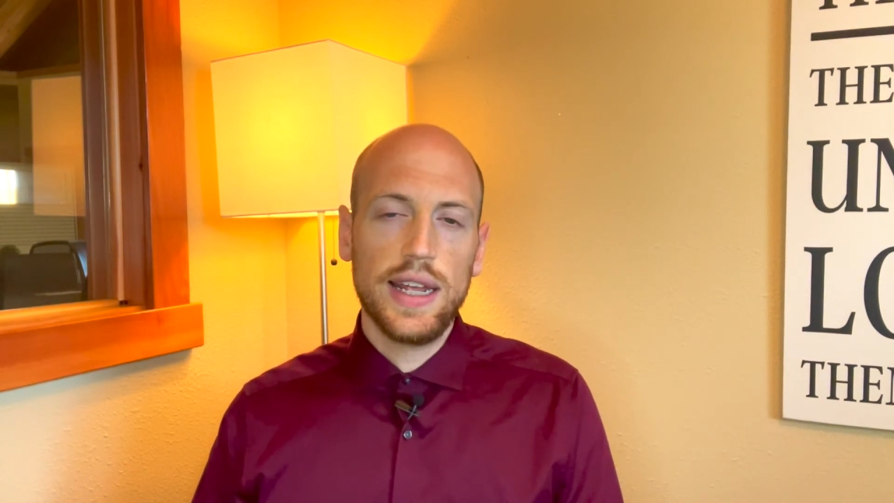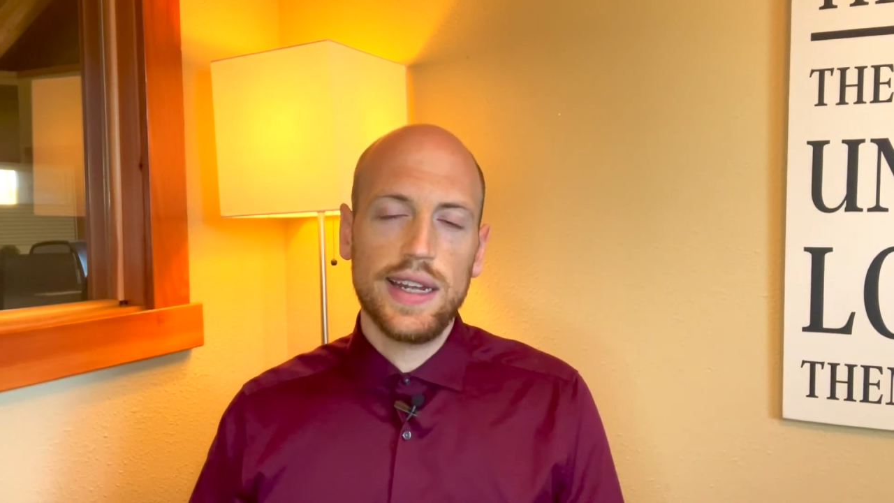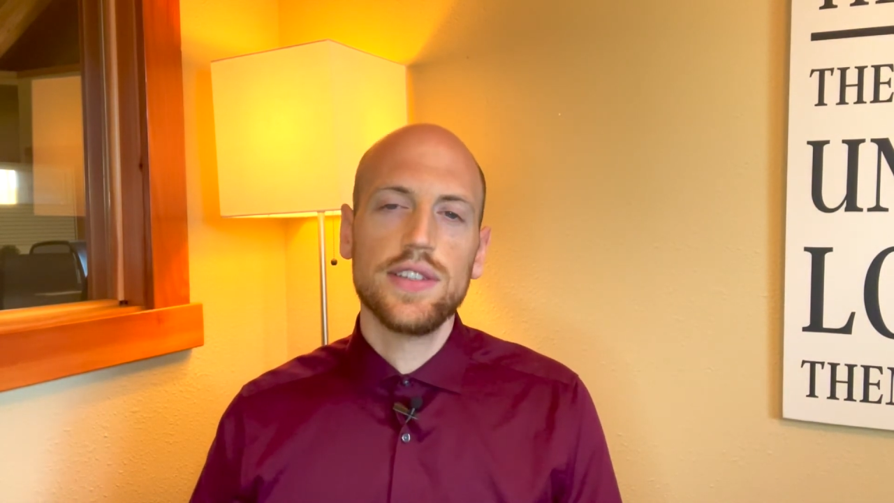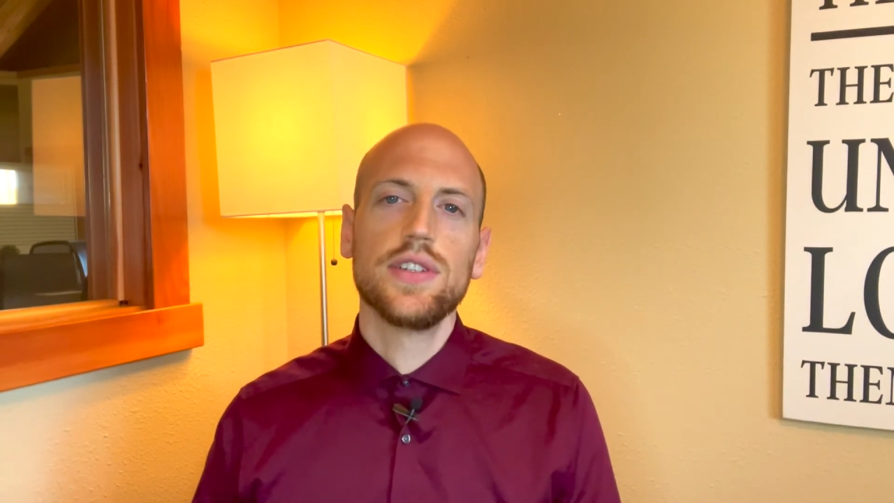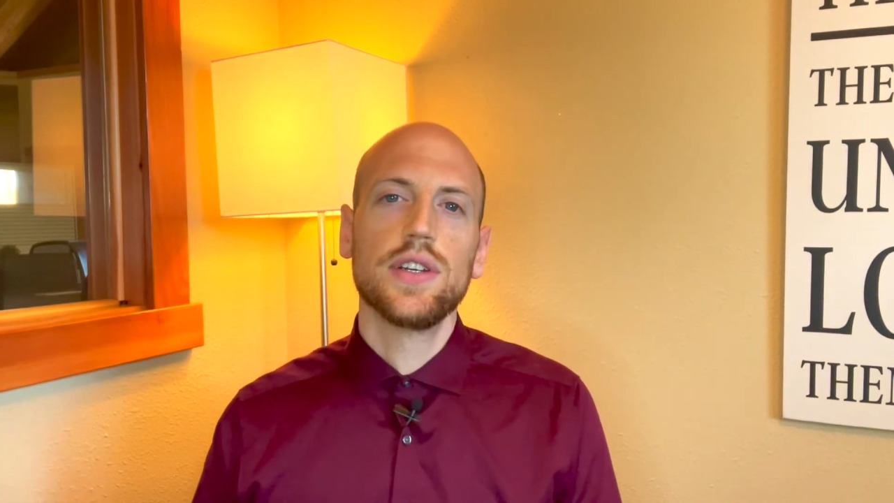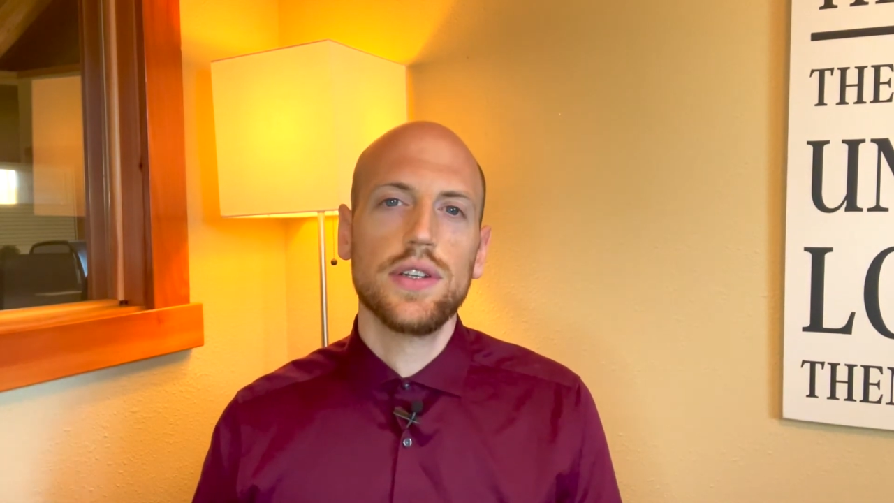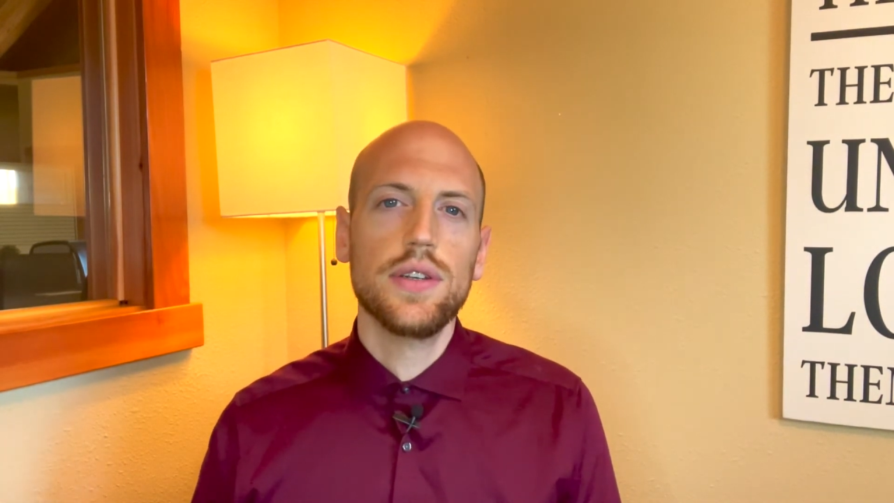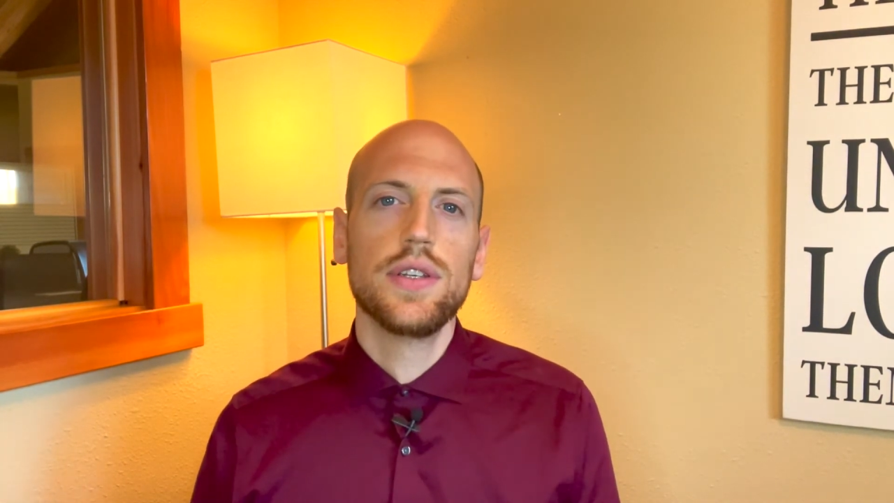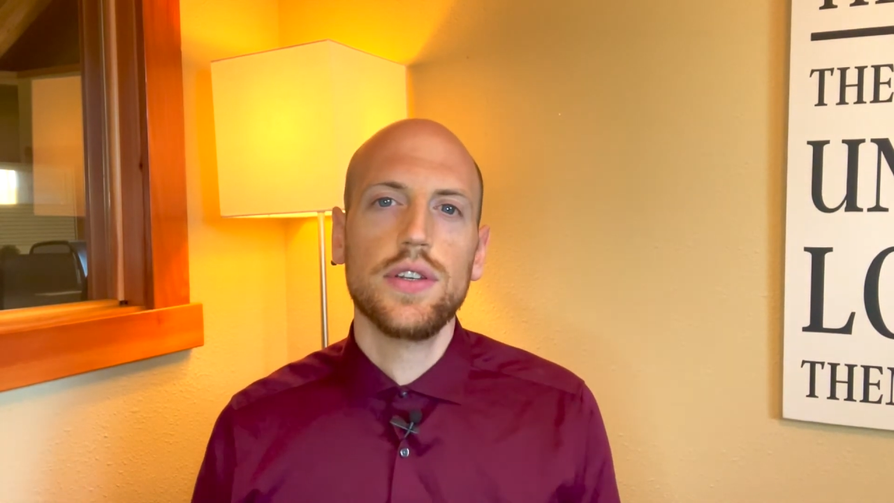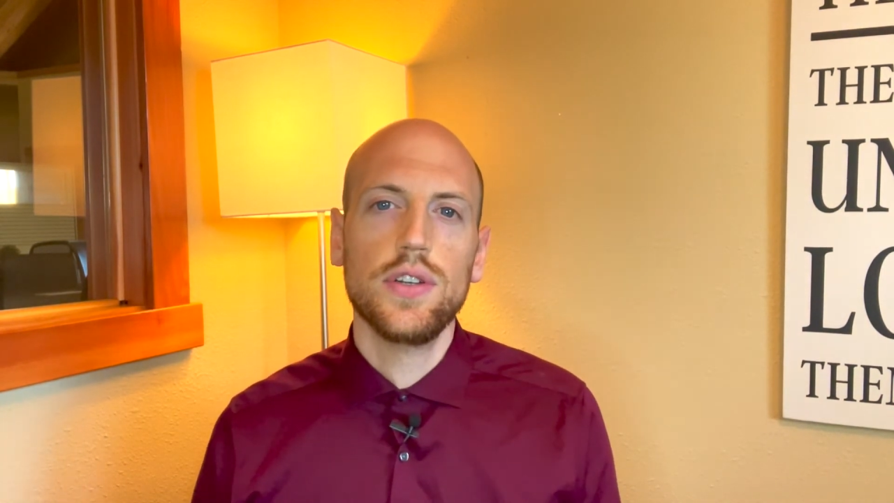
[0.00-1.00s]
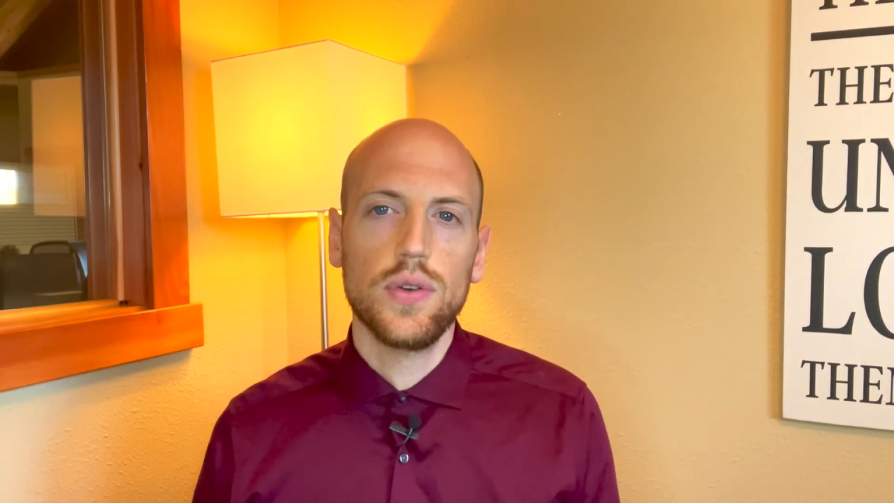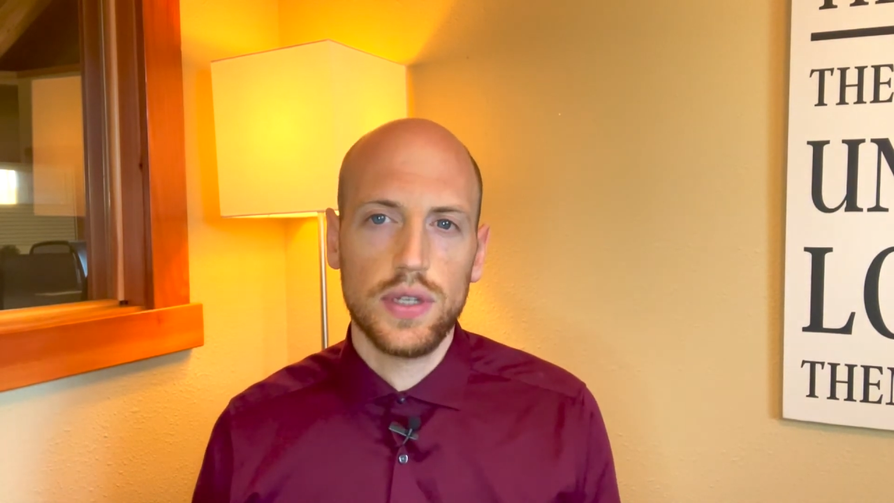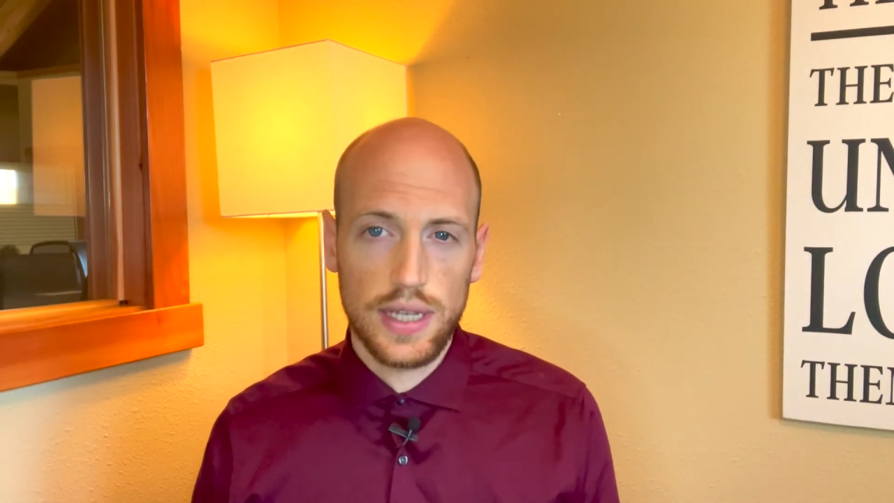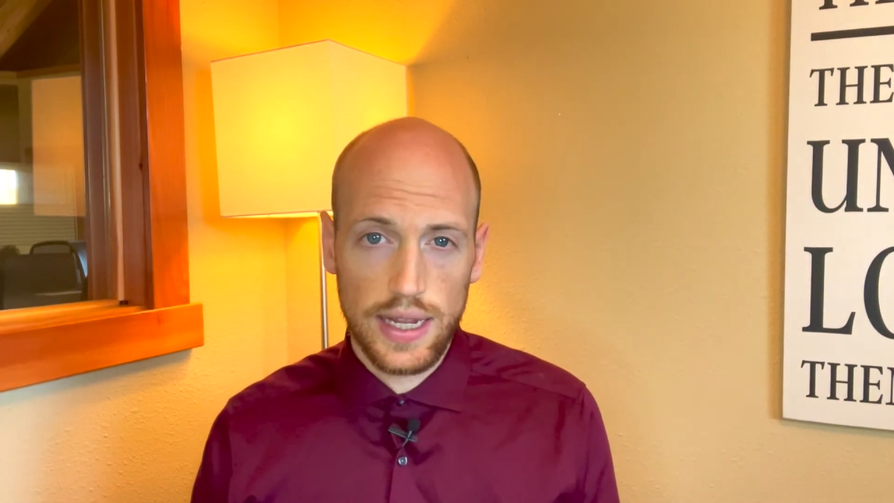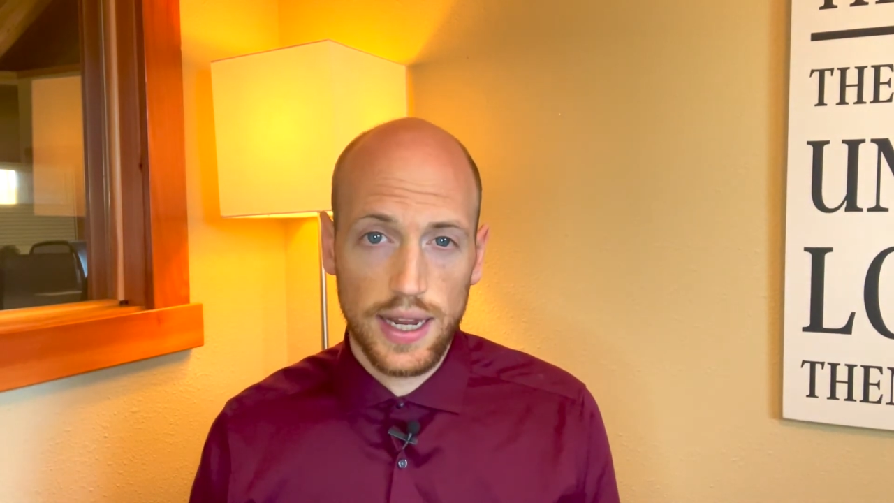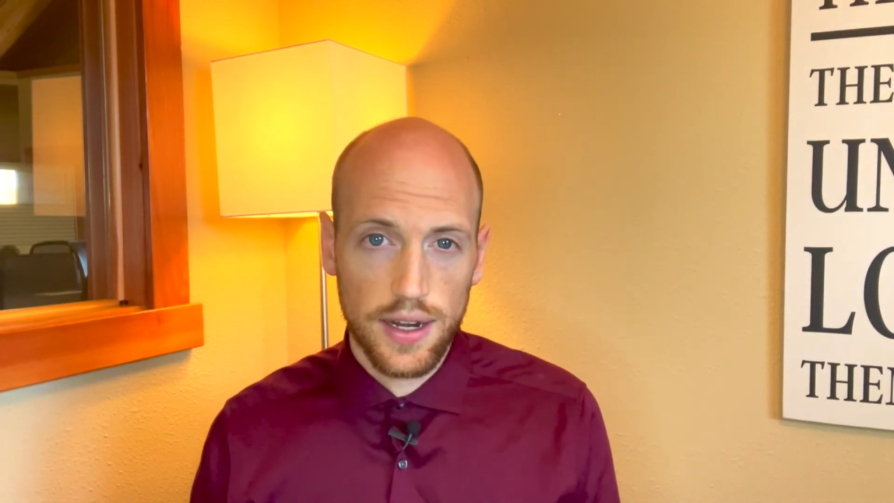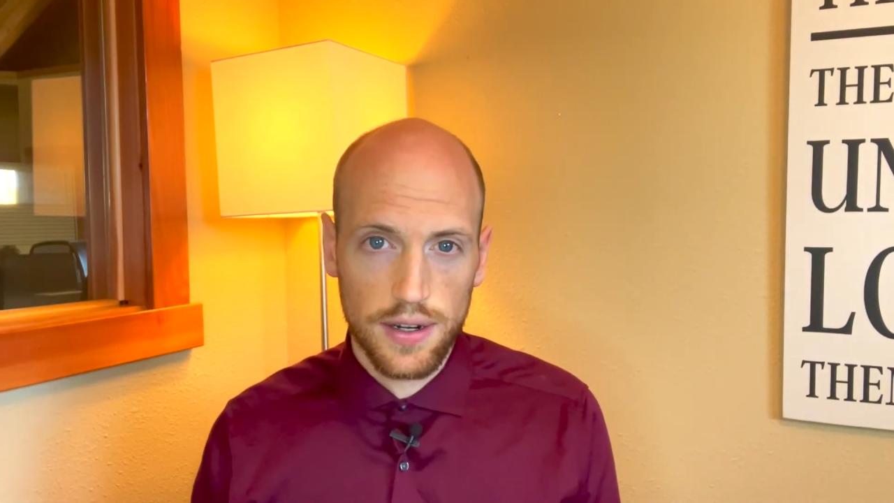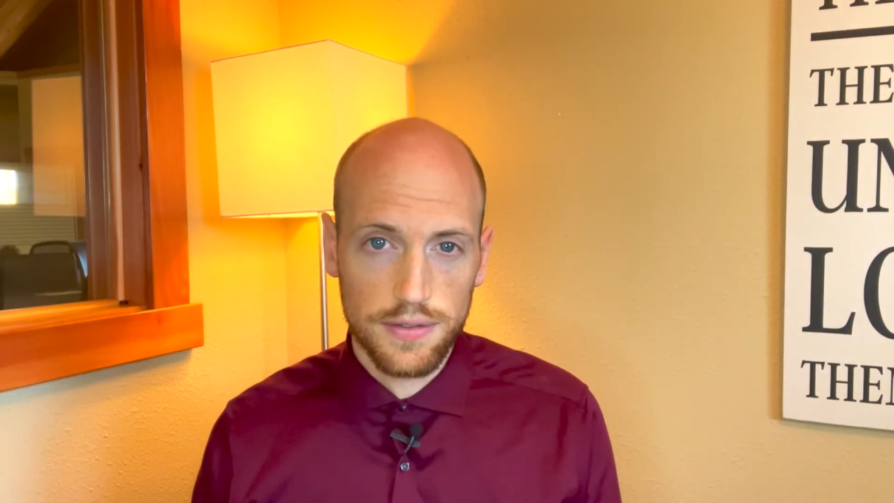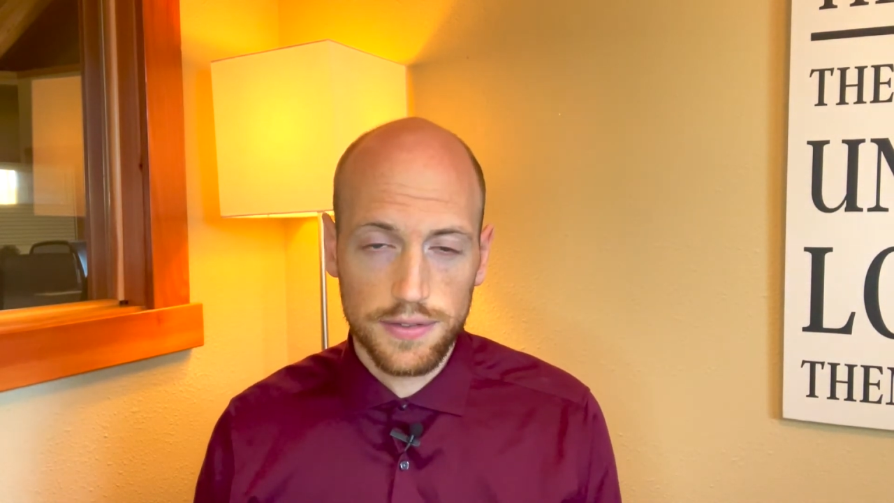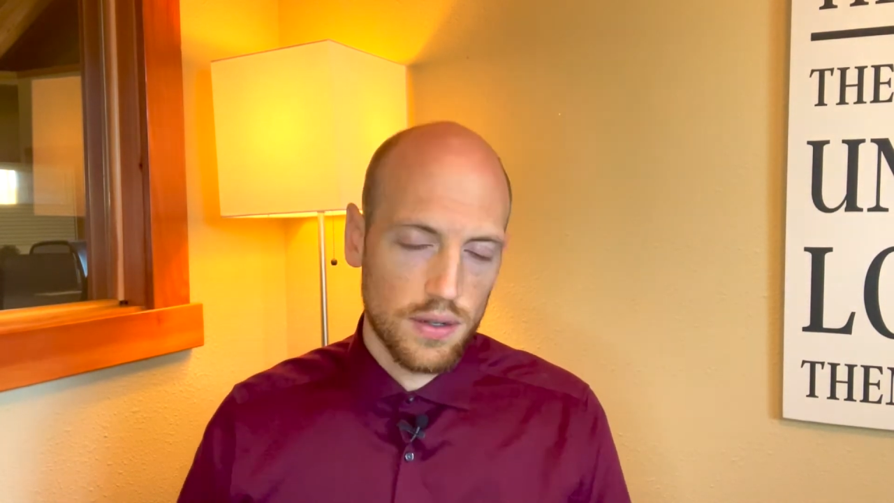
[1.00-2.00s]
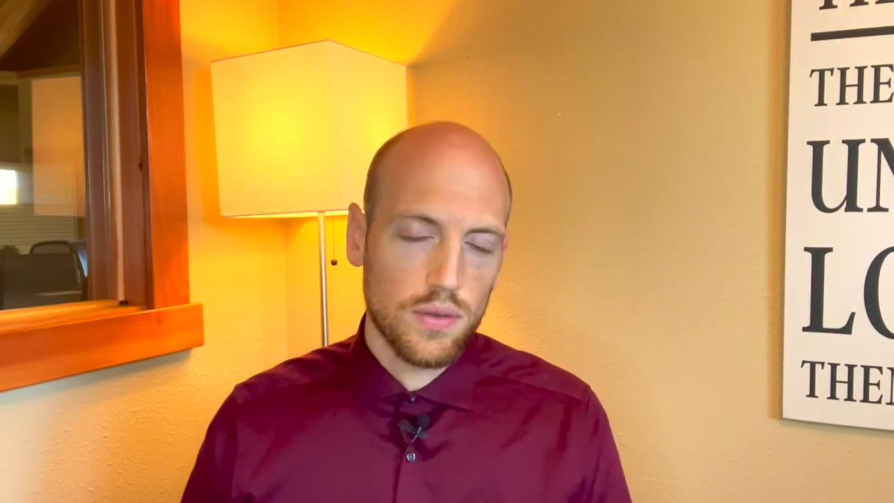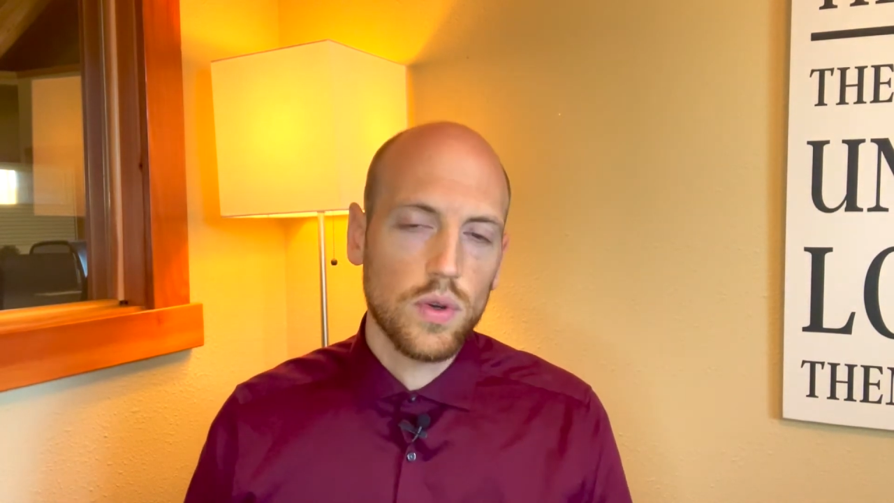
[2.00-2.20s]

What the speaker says: it's good to do and take care of. When